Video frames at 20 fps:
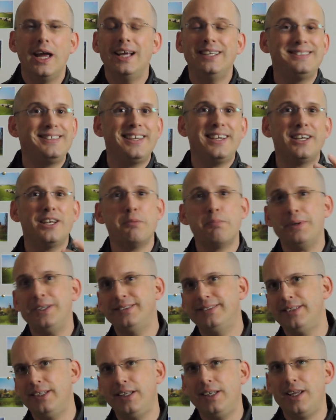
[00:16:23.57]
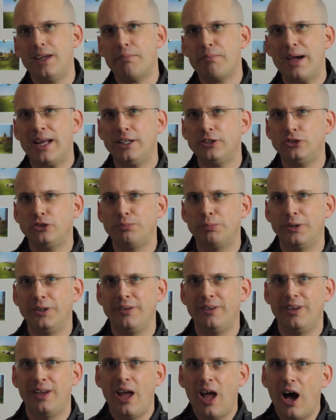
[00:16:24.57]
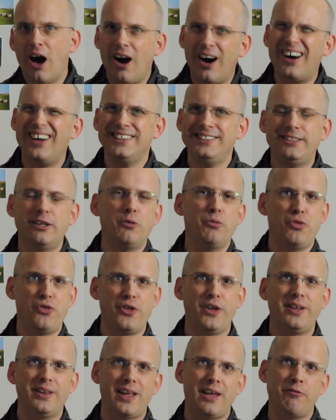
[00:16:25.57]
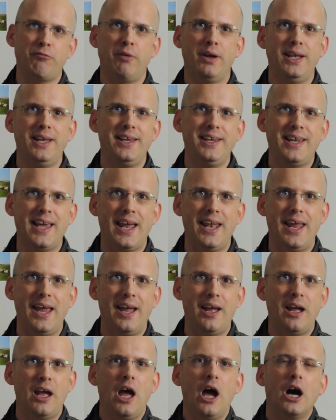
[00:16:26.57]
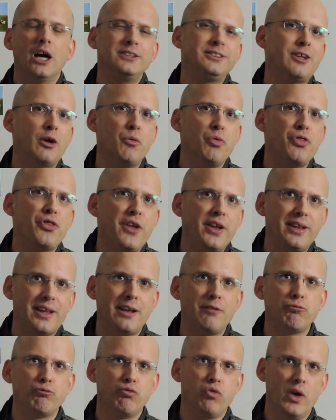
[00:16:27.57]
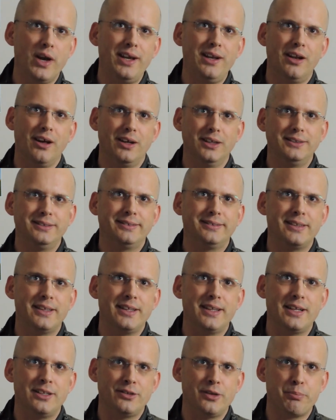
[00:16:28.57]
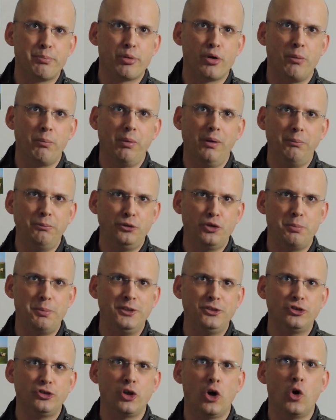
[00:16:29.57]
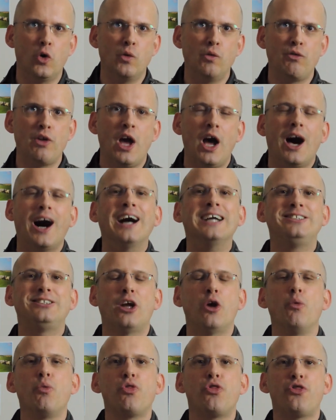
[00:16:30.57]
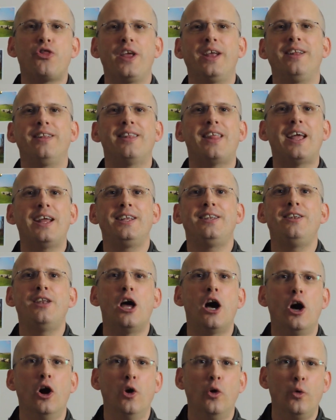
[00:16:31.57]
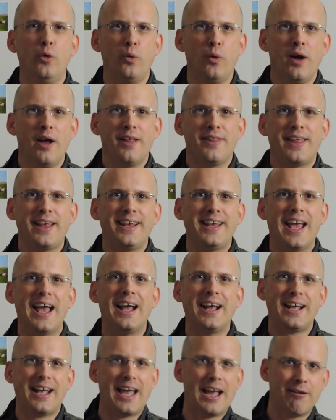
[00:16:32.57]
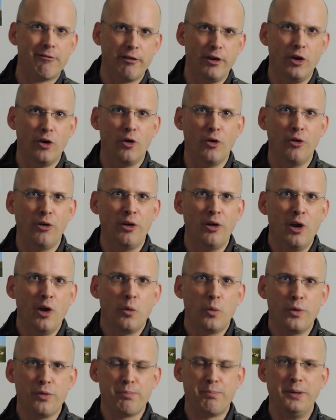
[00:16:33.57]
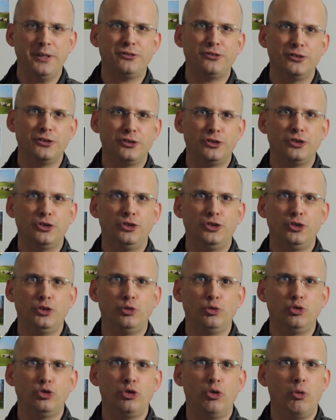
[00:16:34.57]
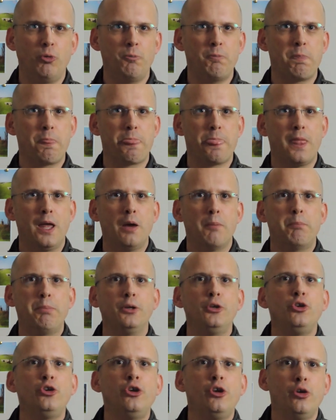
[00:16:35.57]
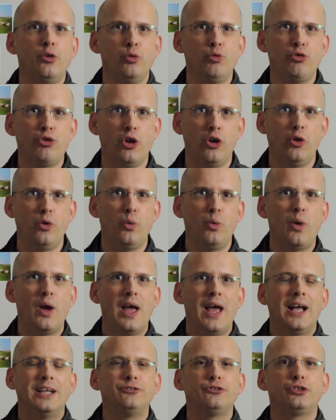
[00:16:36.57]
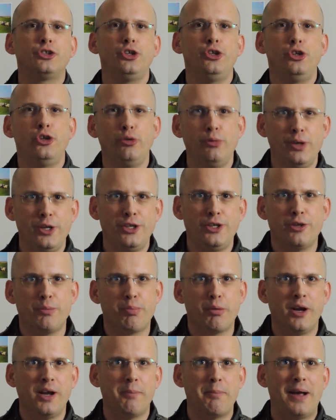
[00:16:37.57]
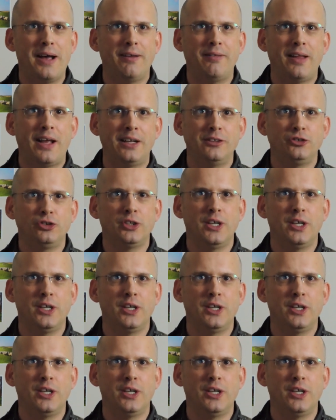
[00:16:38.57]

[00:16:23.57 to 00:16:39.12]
Is it going to be senior management? I don't think they really get it. I don't think they realize that there's a problem to be solved. I don't think they know they can't carry on with business as usual. But you do, and so you need to bring about that